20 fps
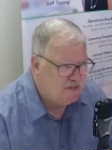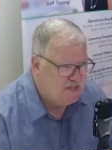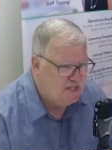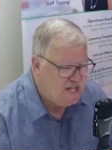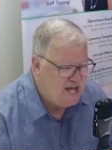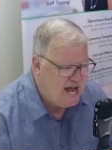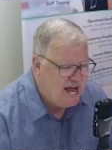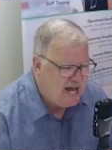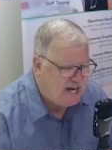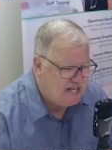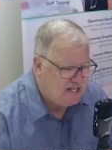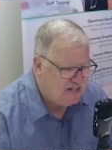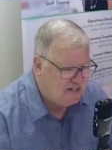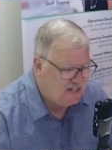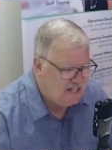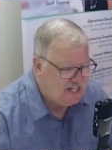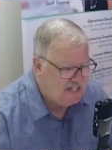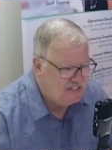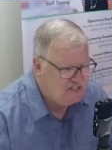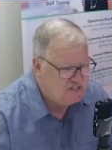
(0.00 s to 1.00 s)
that
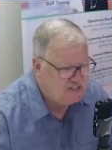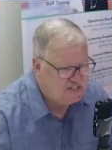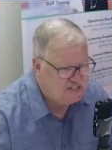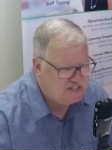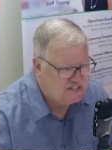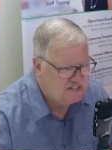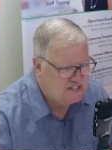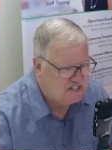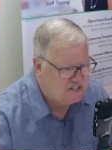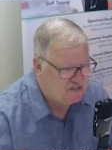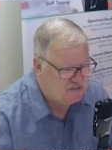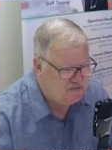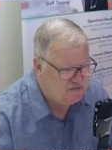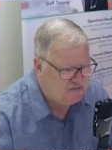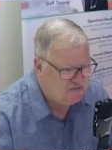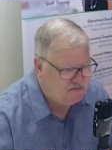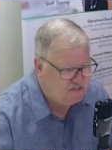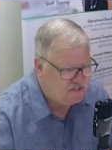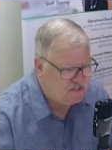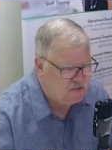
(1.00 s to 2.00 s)
lends itself
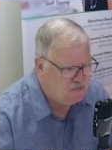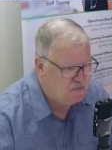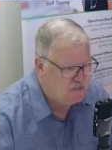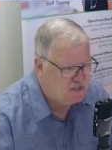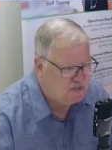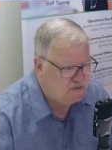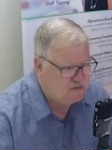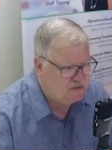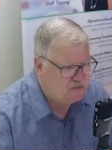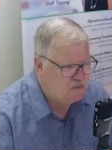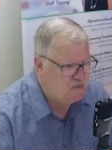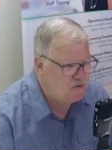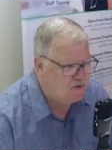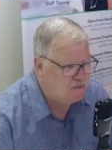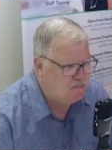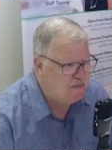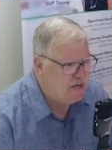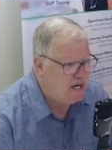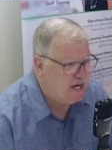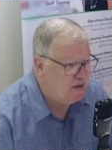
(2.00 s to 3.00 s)
very well to word of
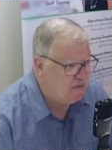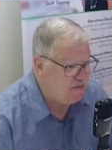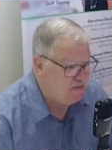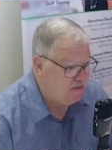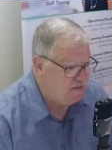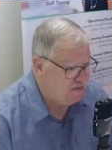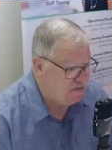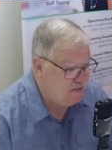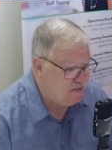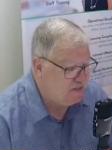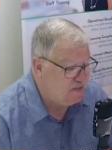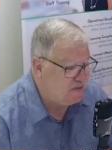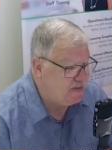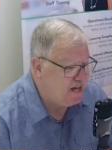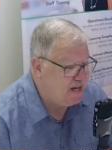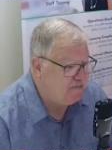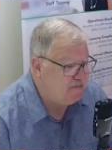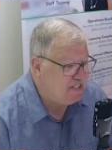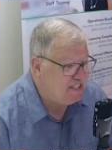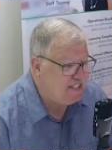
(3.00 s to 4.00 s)
mouth. You don't
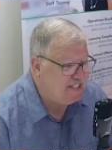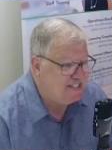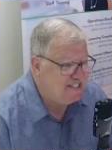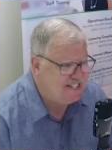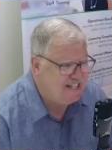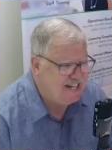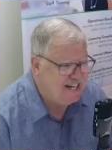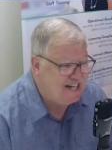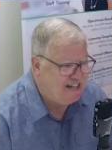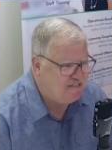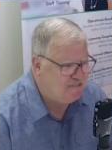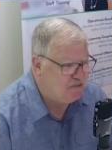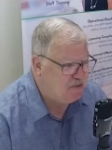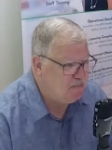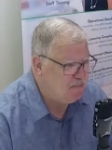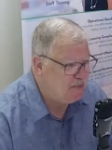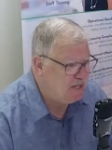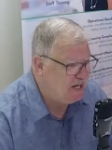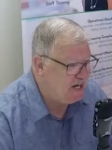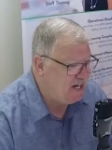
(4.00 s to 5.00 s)
have to get to
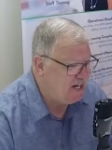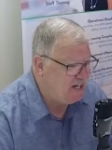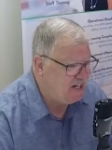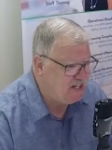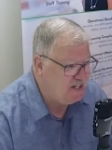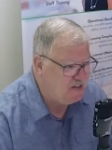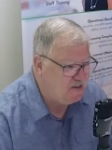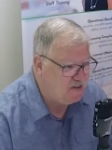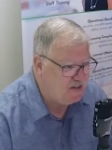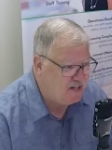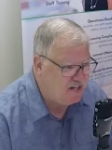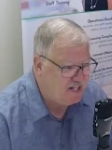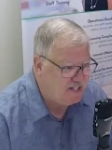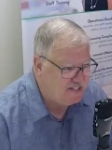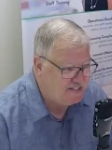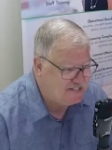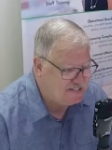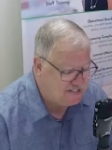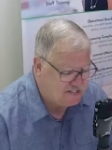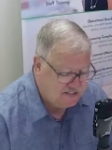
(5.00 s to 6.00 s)
everybody in the
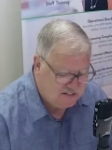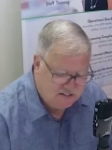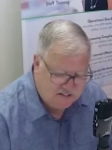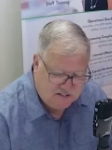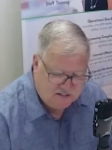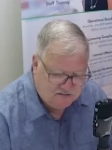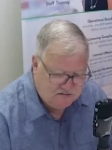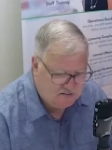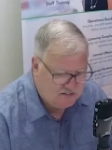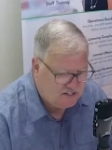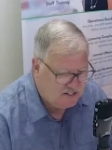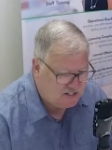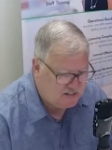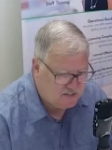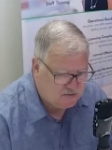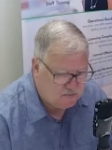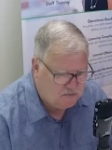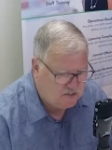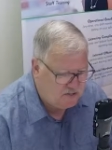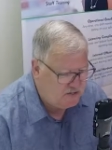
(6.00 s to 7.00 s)
audience. You get
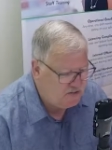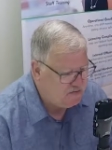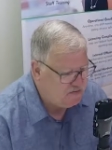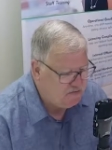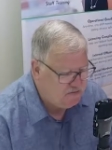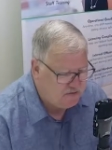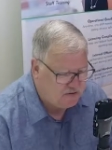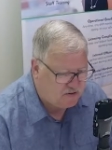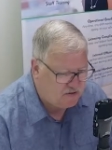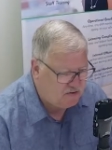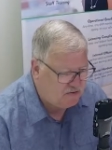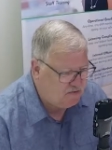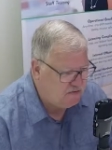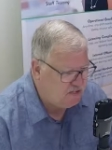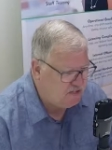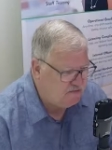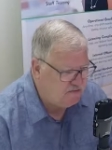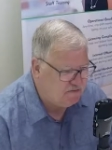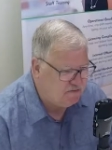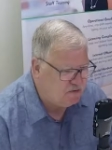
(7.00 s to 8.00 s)
to one you've heard
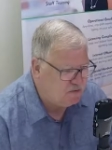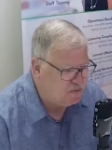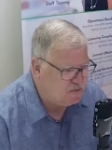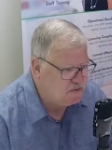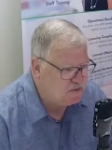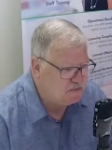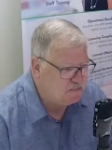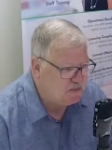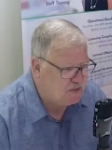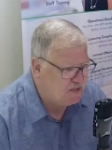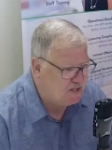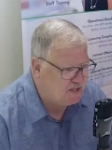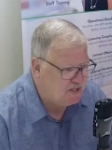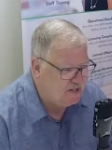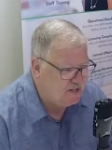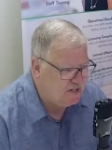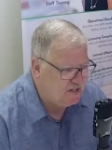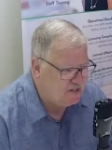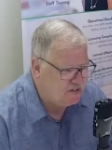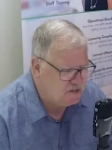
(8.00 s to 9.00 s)
influencer
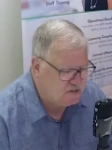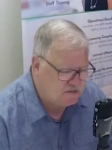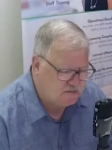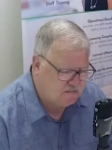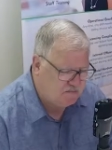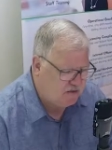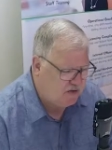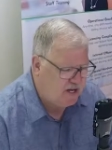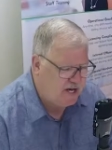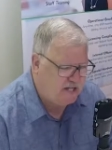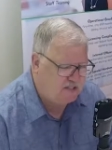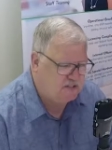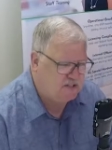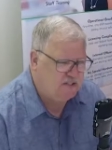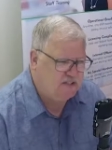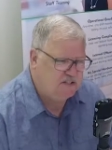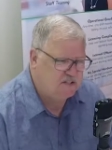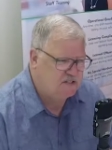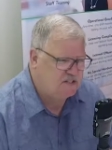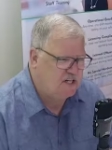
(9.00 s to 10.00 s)
marketing, and there's lots
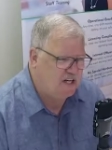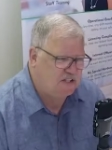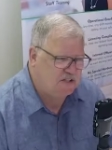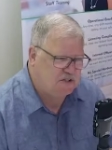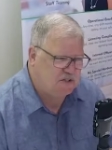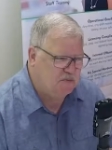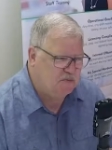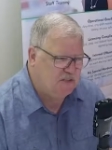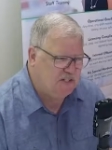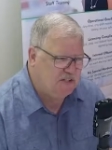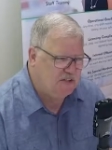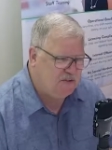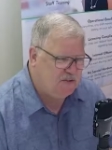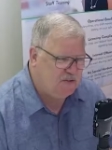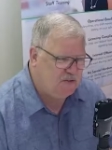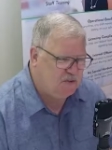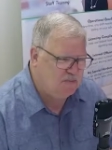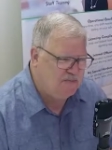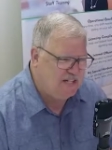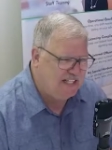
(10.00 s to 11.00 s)
of discussion we could
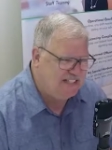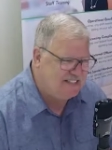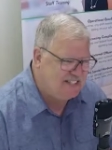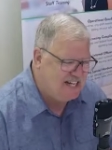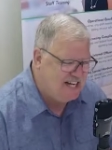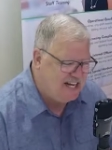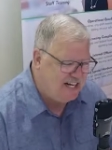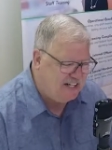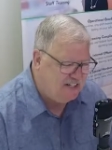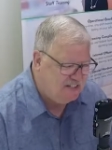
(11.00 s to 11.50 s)
do about that.